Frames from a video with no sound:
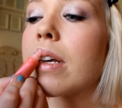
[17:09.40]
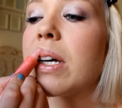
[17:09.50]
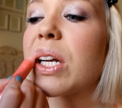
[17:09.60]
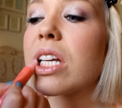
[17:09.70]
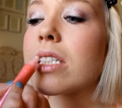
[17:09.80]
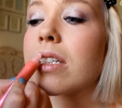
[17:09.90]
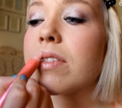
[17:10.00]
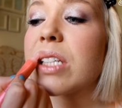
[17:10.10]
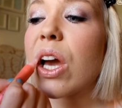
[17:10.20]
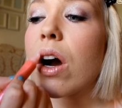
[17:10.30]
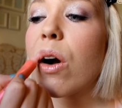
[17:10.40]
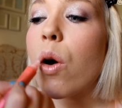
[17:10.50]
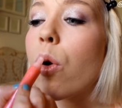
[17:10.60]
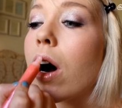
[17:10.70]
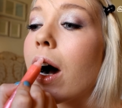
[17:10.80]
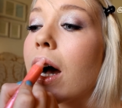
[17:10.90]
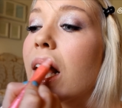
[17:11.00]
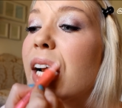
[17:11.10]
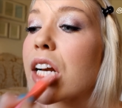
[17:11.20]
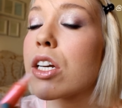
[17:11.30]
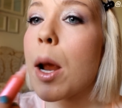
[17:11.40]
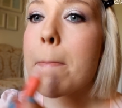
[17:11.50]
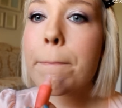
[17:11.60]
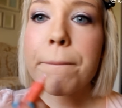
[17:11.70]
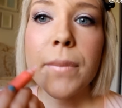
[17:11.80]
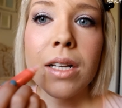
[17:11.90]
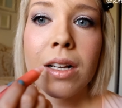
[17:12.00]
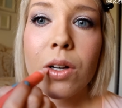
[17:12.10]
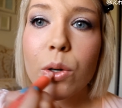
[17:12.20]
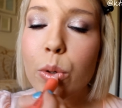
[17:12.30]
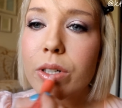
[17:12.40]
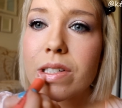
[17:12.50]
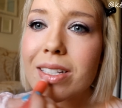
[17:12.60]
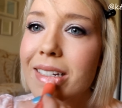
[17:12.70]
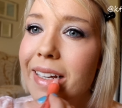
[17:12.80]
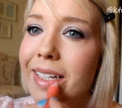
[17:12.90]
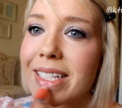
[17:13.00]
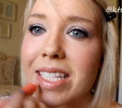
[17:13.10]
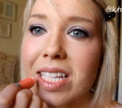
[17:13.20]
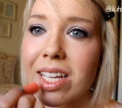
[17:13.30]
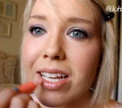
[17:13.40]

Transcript: It just gives you a wash, which is nice.